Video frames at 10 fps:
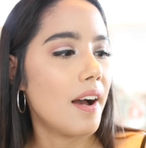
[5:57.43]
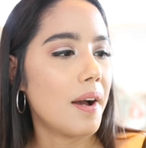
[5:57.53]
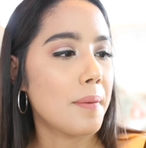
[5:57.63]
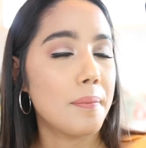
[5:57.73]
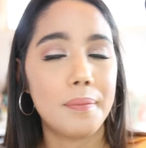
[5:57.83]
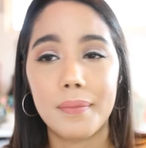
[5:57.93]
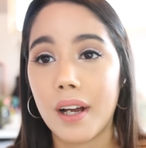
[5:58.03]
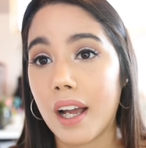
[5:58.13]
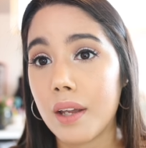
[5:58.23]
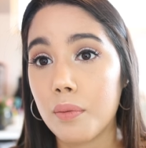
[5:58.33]
Um,
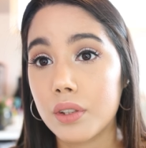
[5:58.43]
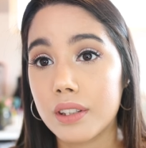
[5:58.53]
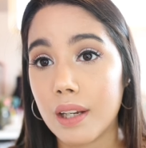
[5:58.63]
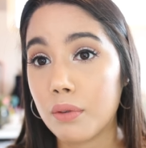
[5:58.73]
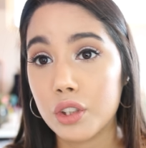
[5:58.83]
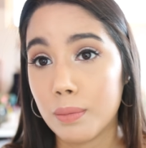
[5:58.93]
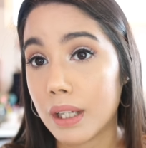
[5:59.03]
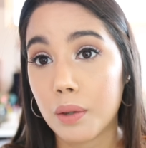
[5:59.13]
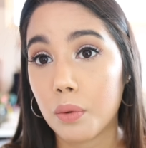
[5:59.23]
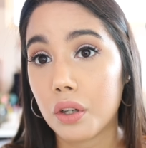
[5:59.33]
I was able to
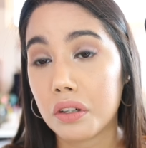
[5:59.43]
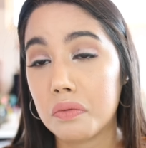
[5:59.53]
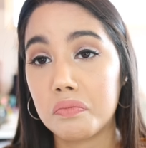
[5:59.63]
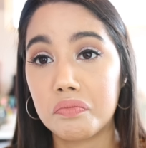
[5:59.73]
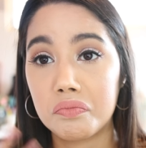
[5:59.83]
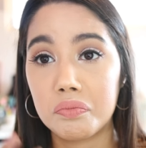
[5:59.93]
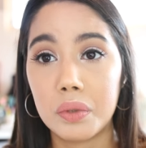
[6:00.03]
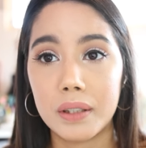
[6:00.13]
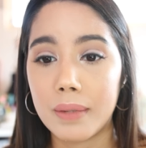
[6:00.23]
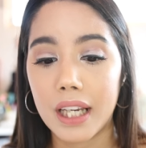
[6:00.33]
make it work,
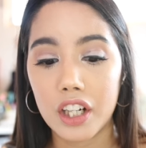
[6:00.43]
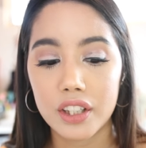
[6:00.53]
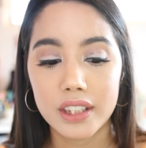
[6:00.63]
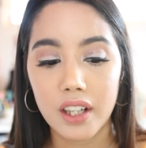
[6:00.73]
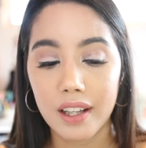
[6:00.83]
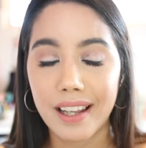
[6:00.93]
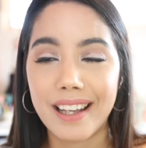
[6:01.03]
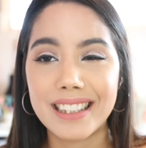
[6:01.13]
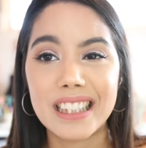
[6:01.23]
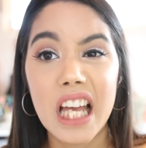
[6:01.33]
but my hair is not
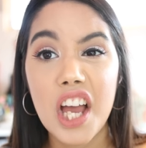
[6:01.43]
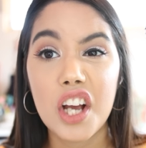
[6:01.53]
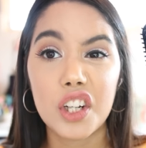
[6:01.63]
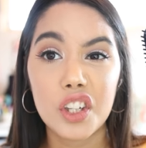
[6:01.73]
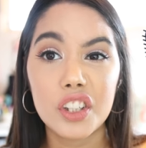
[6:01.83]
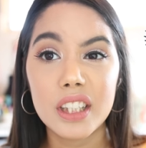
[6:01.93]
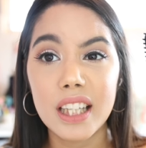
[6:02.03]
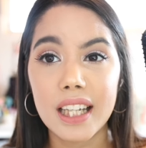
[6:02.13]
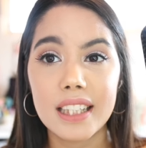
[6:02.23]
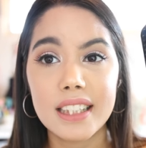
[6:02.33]
less curly
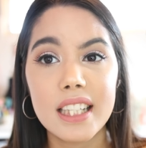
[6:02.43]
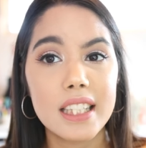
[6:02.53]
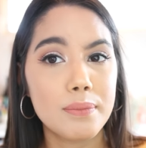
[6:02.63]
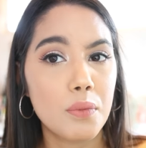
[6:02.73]
like I said is